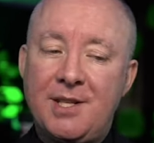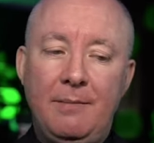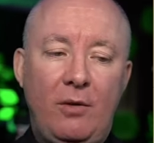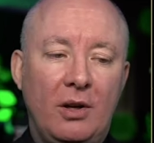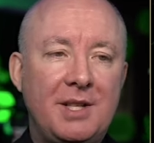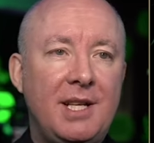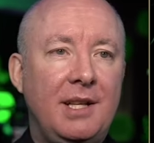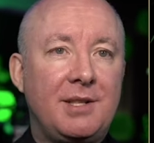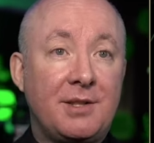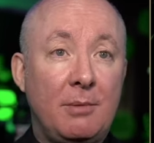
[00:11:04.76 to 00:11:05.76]
some
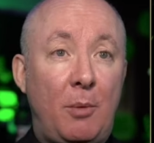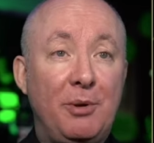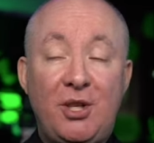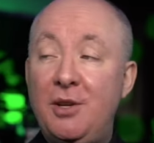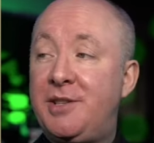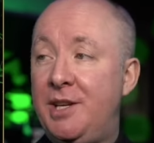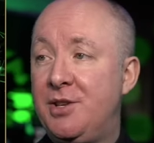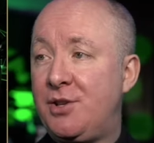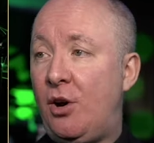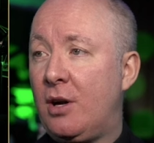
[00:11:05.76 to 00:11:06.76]
volatility, some opportunity in the
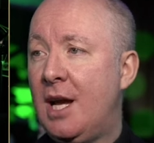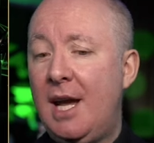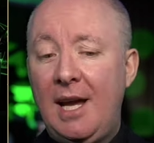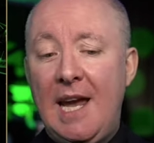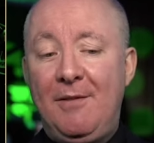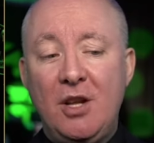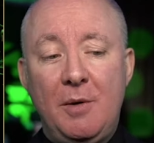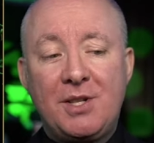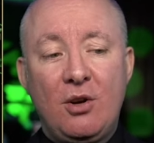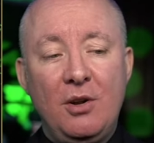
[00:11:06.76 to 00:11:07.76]
stock, even though
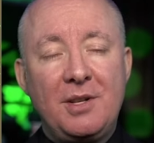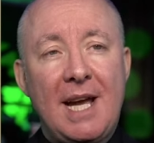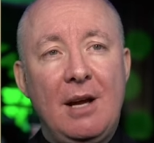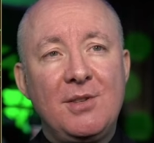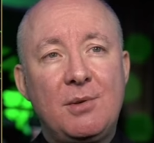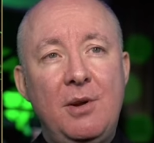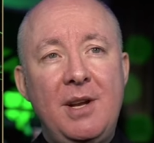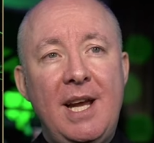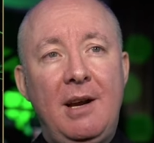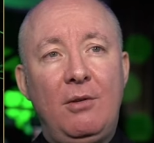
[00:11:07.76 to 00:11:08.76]
it's gone down to a
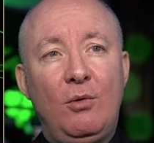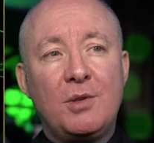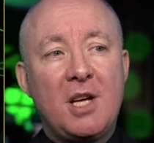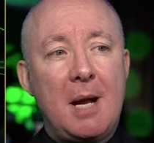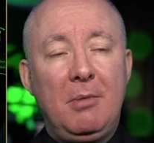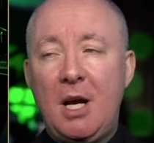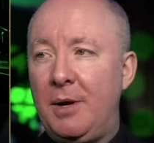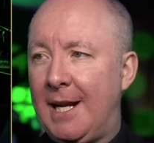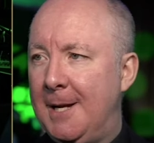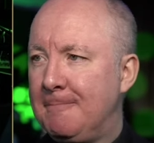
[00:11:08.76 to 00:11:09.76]
near all-time low
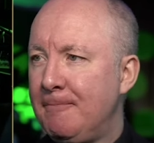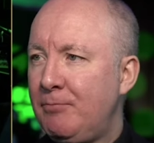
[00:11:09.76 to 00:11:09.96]
again.